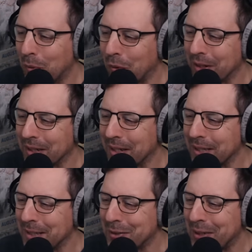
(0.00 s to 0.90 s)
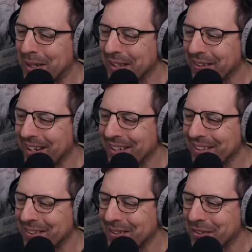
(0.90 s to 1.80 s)
pouring the diesel on the
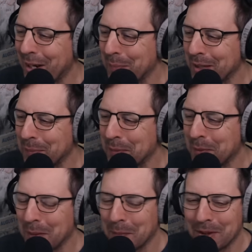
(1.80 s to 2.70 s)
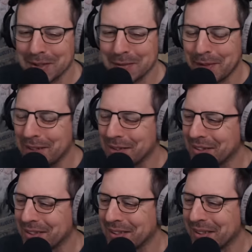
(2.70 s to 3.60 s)
ground or dropping the ping pong balls. The fire
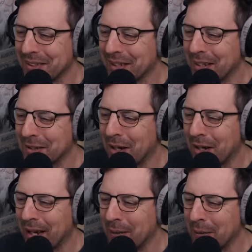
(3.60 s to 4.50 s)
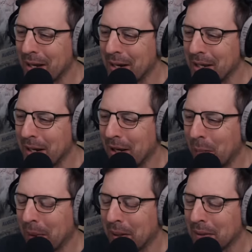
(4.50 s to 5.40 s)
just has gone out without any
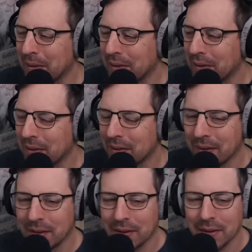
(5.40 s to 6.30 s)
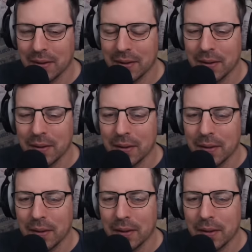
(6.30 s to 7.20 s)
help. Yeah.
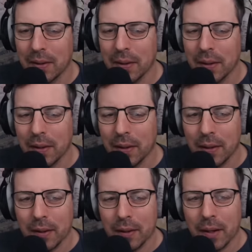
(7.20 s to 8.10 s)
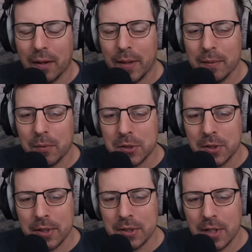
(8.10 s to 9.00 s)
All right. Well,
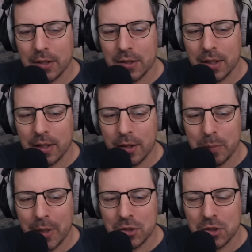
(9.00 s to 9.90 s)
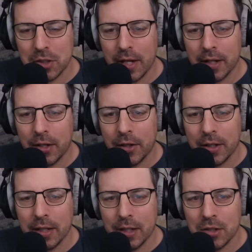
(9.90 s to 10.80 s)
so let's talk a little about just kind of
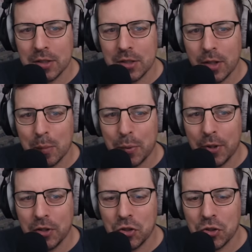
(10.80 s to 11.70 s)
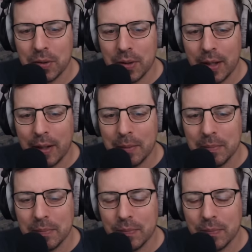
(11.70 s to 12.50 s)
current conditions here on Pearch. Um,